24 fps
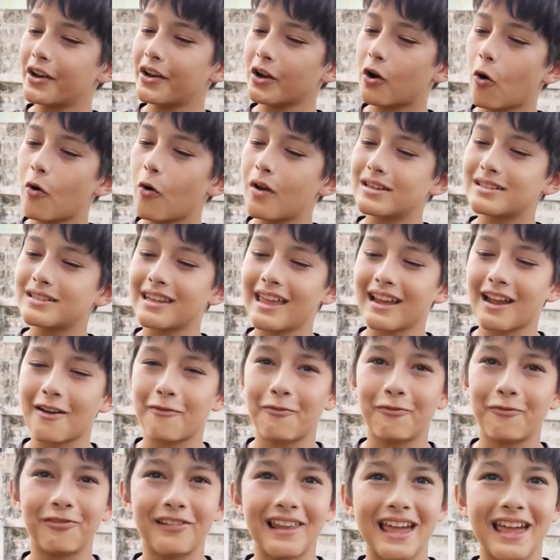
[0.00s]
how to call it. It's like
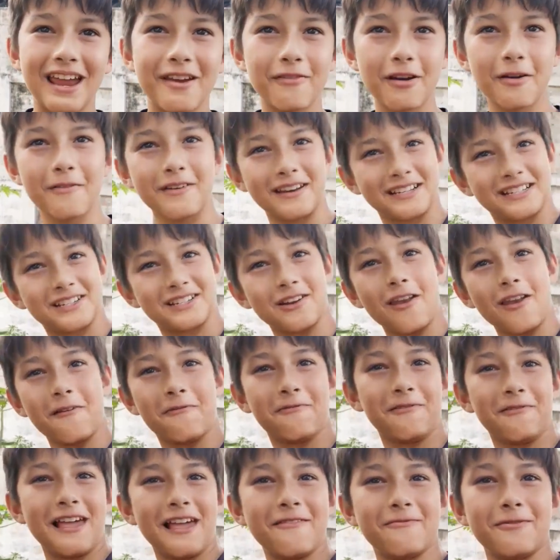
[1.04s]
a flavor, but it's not a
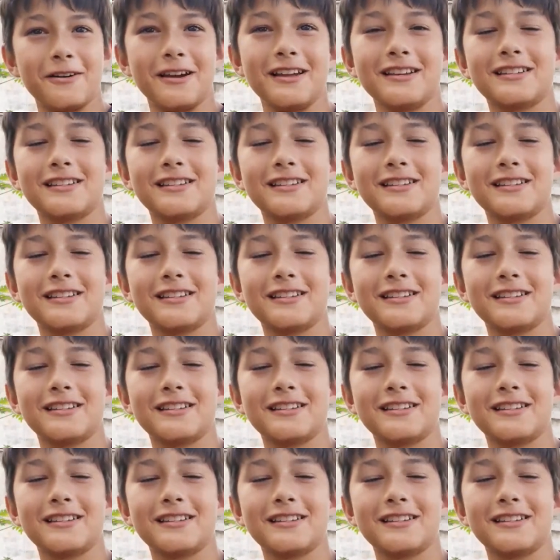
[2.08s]
flavor.